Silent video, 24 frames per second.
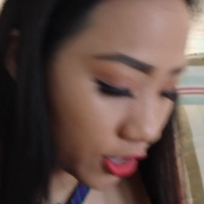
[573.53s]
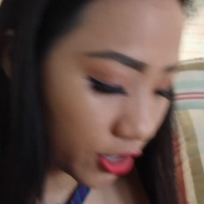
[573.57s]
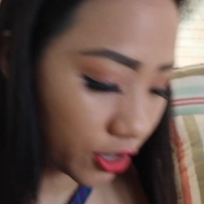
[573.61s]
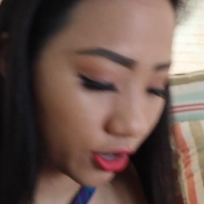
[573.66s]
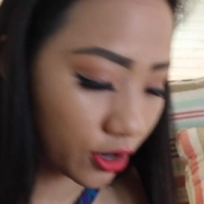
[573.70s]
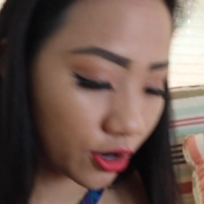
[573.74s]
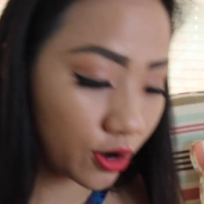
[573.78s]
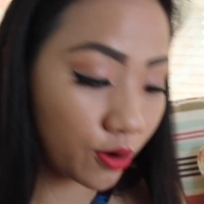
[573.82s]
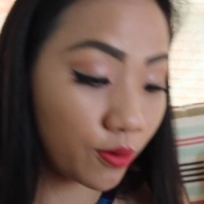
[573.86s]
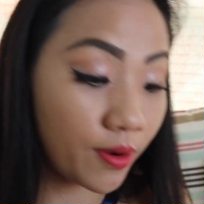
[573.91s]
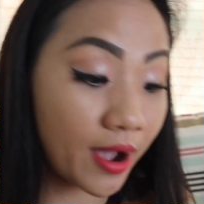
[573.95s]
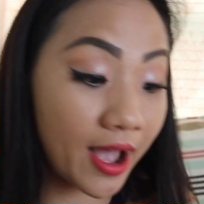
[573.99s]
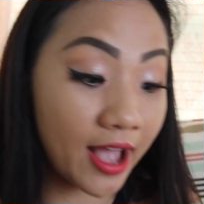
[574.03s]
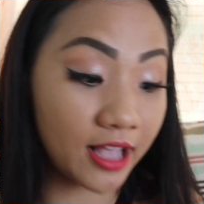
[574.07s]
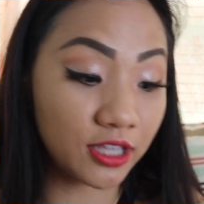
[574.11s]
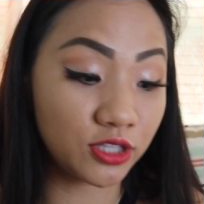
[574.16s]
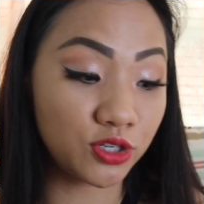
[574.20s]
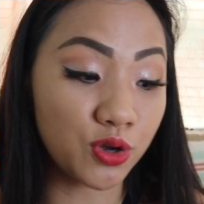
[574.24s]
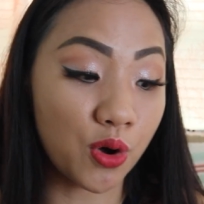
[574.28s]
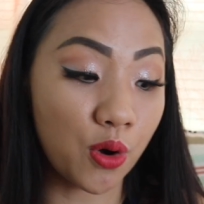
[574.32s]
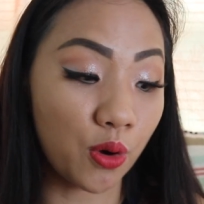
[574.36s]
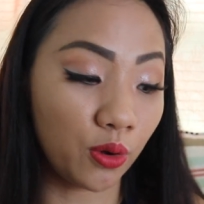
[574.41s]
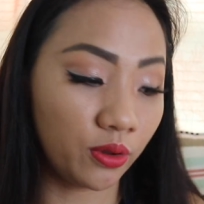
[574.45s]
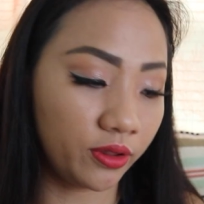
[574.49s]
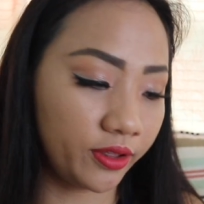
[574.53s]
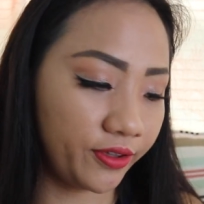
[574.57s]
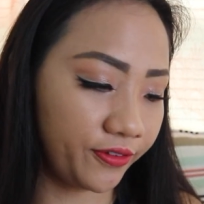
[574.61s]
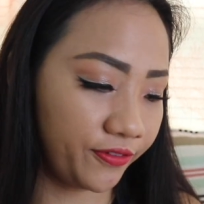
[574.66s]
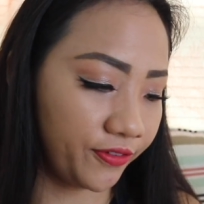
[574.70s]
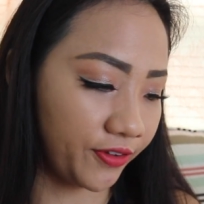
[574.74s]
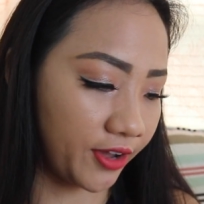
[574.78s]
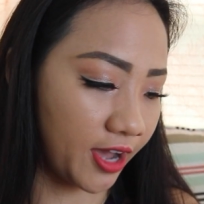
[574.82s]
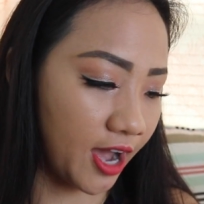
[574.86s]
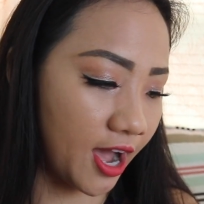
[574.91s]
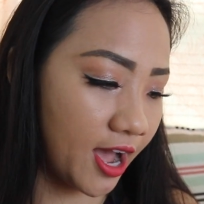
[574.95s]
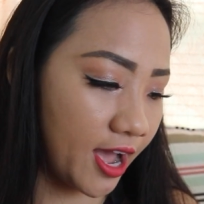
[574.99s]
You know what I totally
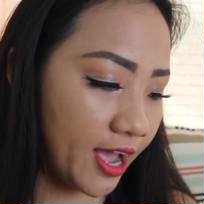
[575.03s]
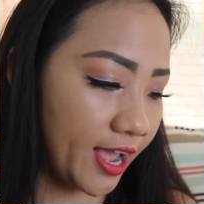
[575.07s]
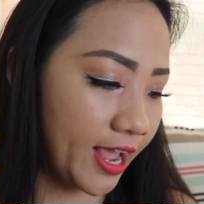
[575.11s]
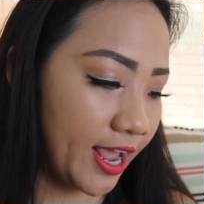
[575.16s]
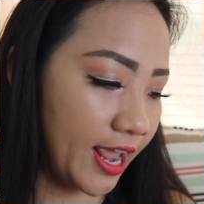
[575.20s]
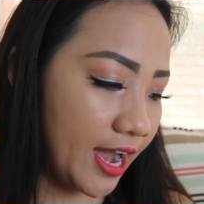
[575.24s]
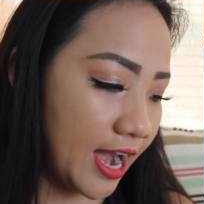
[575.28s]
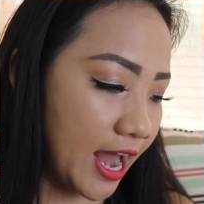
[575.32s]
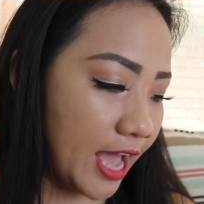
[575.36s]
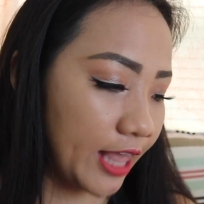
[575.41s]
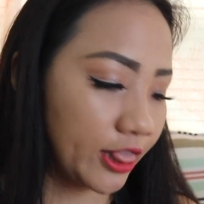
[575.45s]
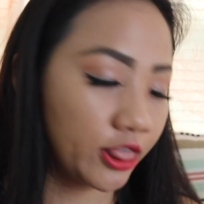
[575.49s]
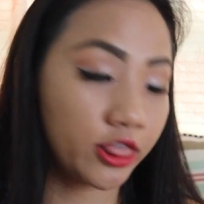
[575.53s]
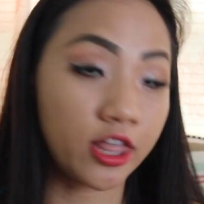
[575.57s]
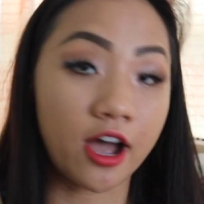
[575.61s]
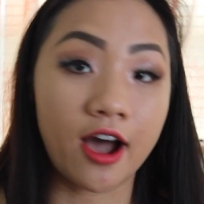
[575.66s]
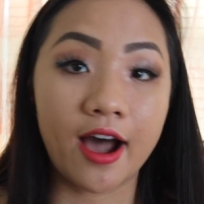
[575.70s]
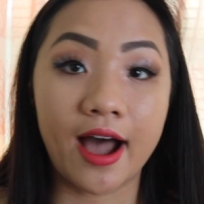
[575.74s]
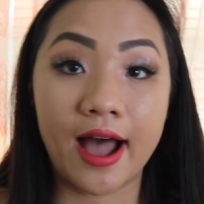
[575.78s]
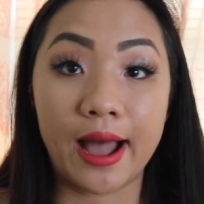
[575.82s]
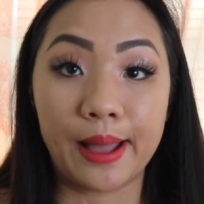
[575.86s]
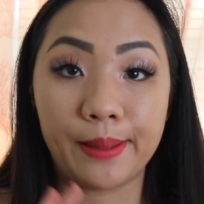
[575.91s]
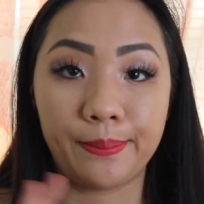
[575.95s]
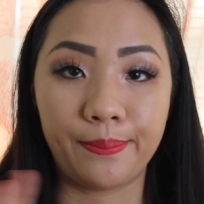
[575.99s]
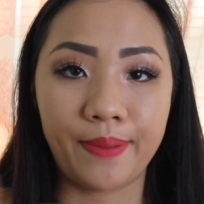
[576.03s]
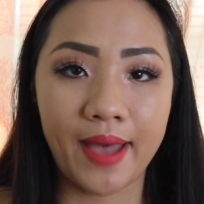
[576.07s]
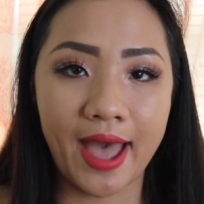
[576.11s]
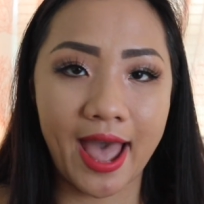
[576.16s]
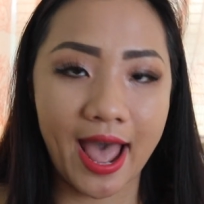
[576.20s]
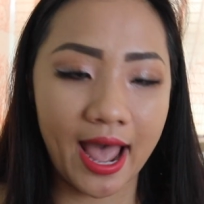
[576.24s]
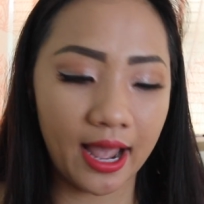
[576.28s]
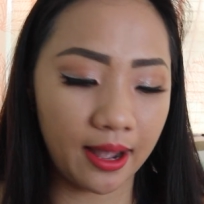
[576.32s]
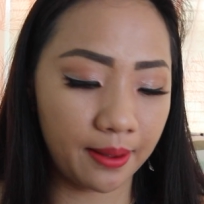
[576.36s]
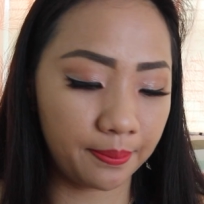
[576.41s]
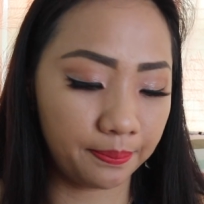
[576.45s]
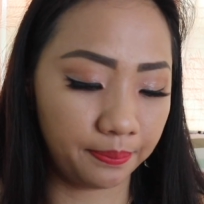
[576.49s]
forgot, and I thought I
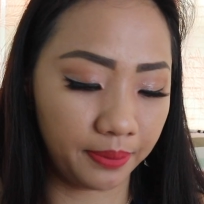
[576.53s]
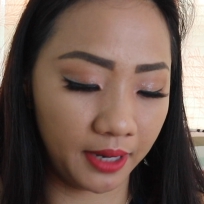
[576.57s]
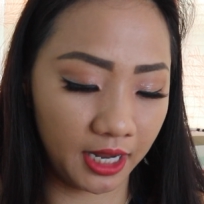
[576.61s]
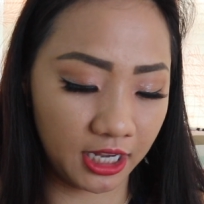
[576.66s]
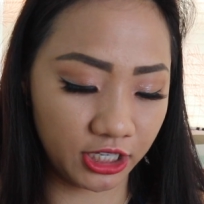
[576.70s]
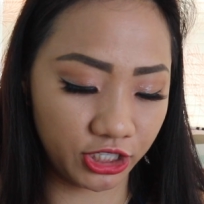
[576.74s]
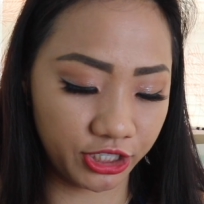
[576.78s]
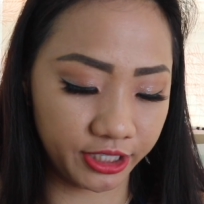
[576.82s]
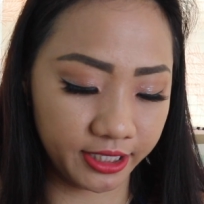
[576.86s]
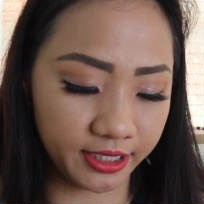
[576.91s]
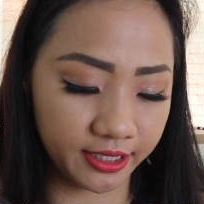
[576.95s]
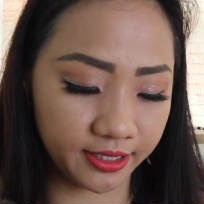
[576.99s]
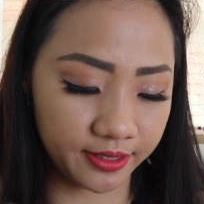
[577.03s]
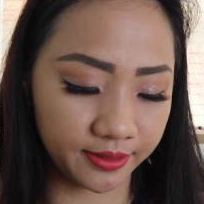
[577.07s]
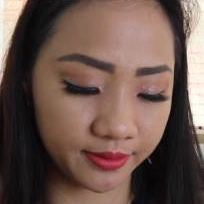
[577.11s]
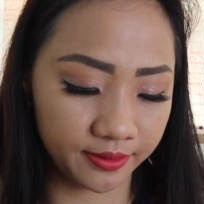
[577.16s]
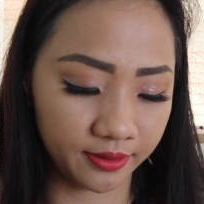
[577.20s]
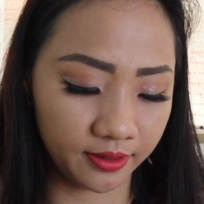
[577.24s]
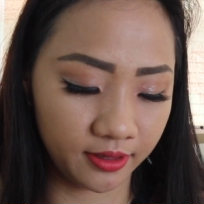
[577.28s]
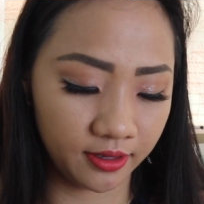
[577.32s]
packed blushes.